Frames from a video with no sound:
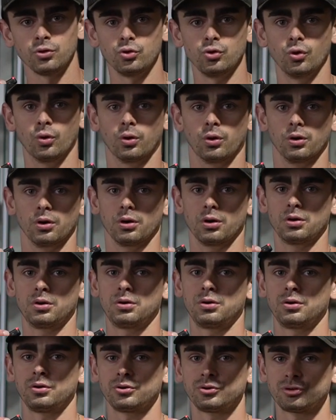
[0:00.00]
your
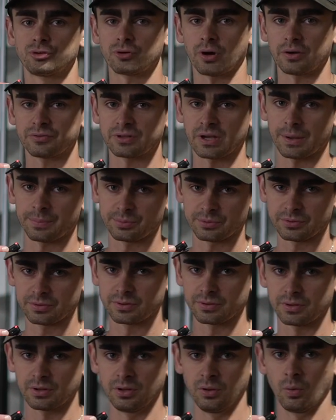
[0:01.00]
triceps,
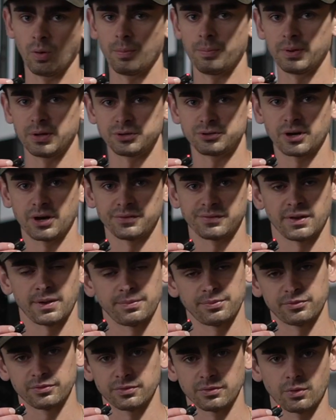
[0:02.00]
you want big
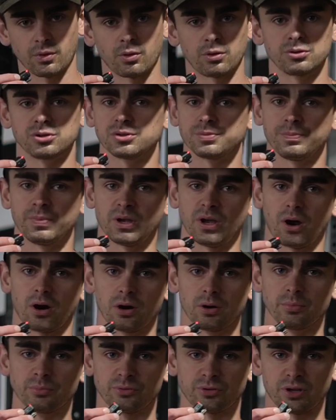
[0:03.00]
triceps or just big
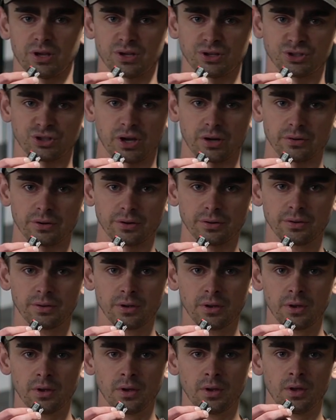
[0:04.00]
arms in general,
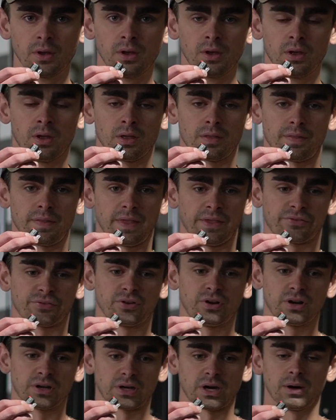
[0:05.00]
it's
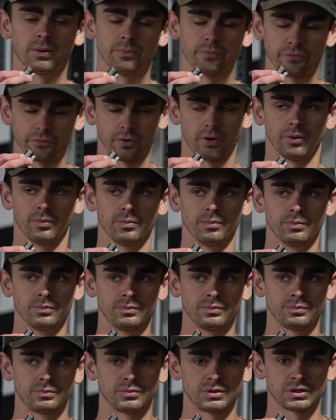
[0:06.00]
going to come from
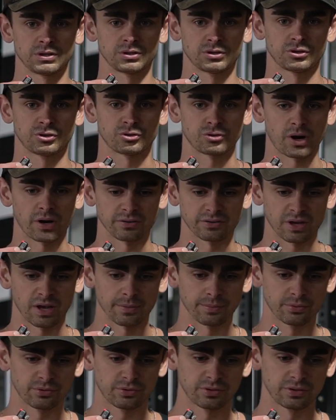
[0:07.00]

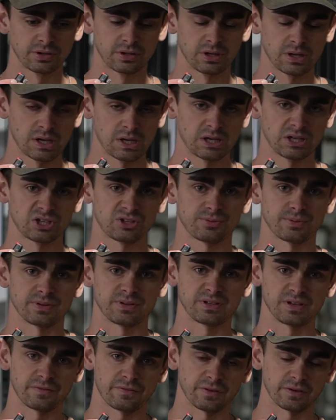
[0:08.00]
triceps,
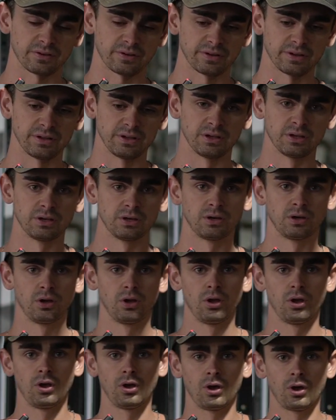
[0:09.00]
specifically
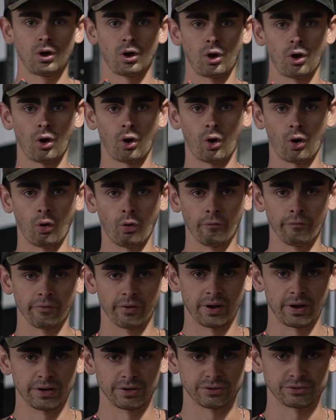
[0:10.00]

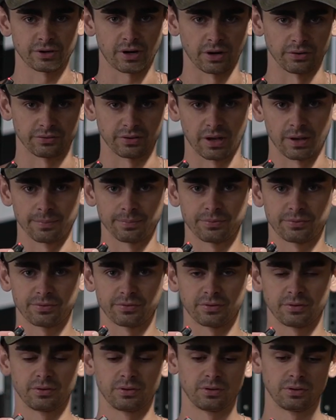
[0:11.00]
overhead triceps,
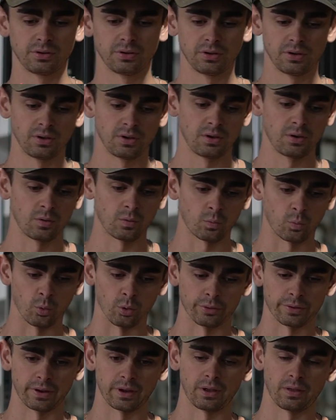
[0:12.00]

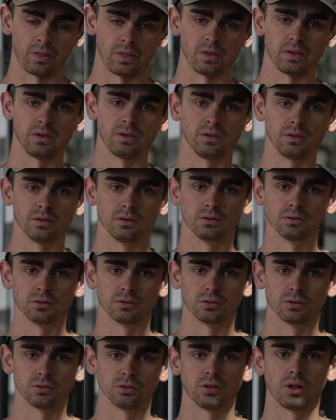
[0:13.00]
working the
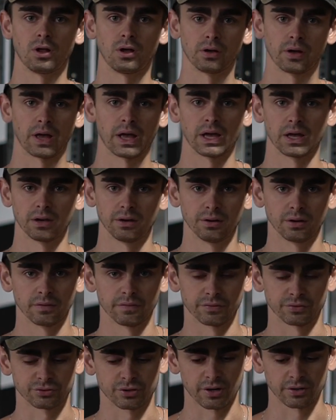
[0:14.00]
long head of
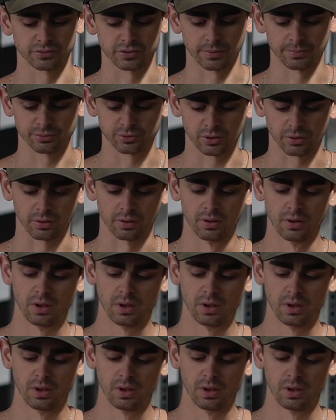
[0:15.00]
the tricep. So